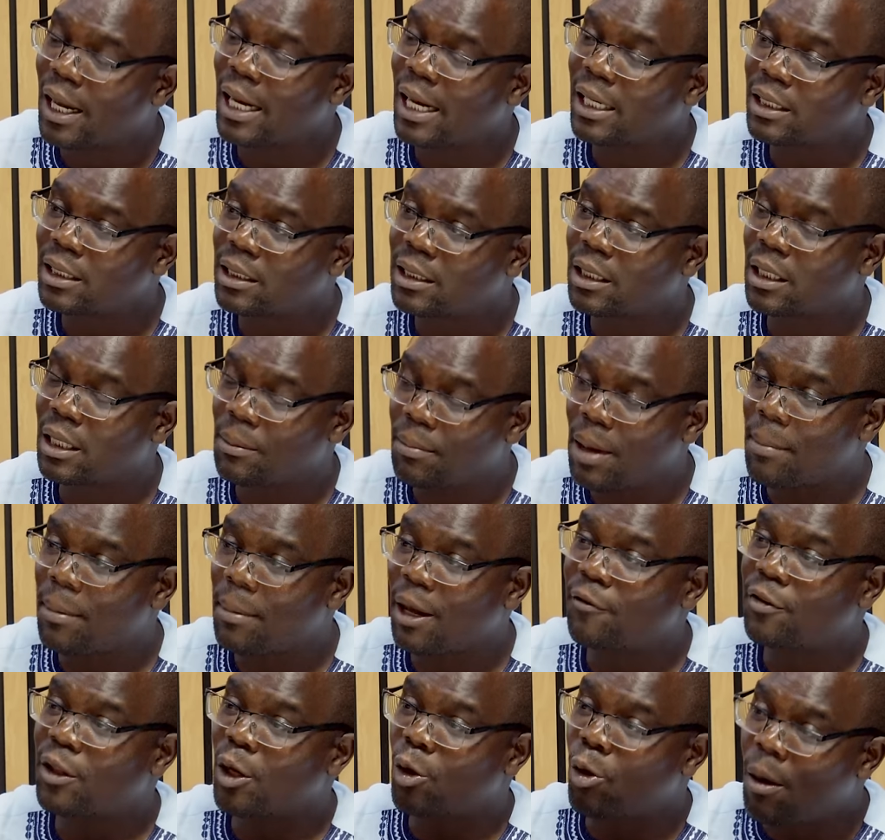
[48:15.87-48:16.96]
And remember,
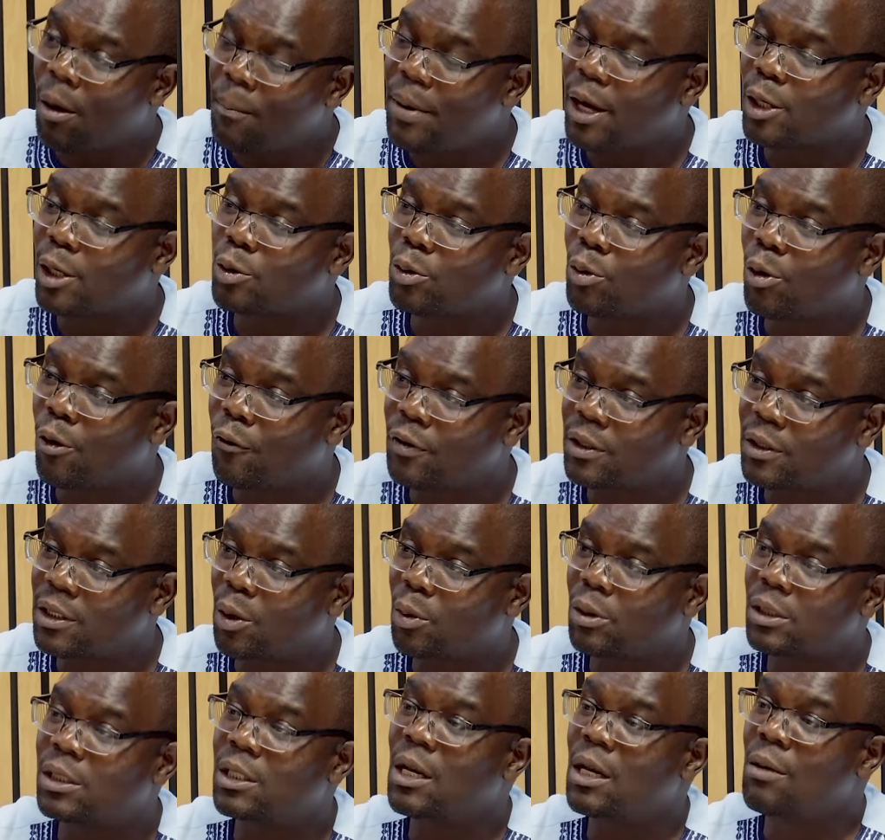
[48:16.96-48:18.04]
if they go back to office, they
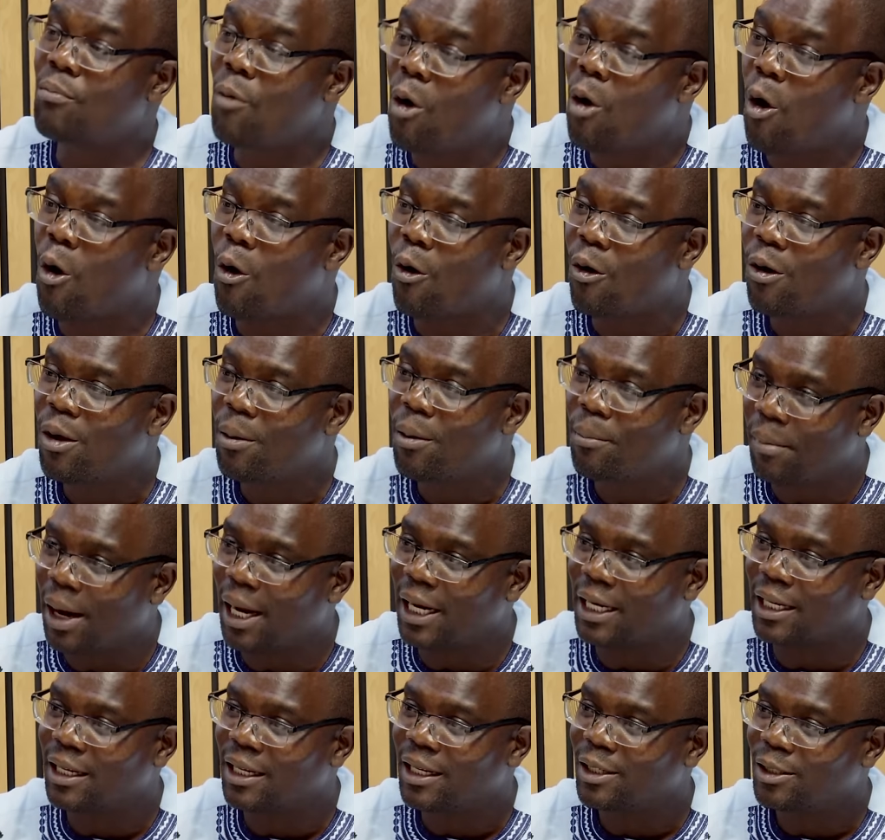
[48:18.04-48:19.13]
will steal more
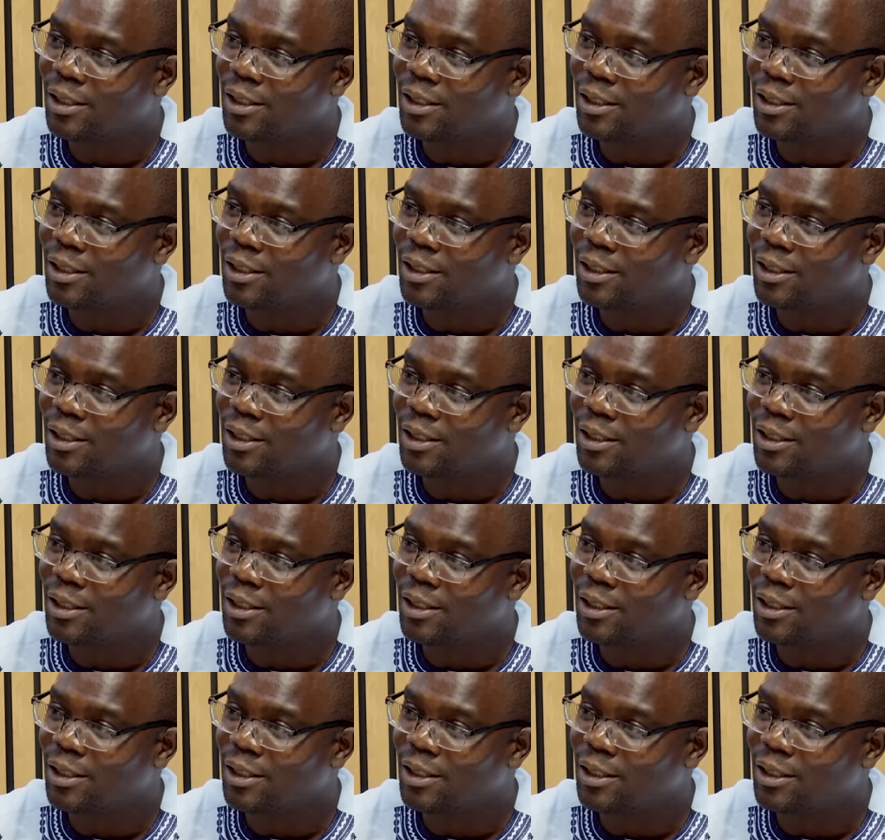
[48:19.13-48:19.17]
money.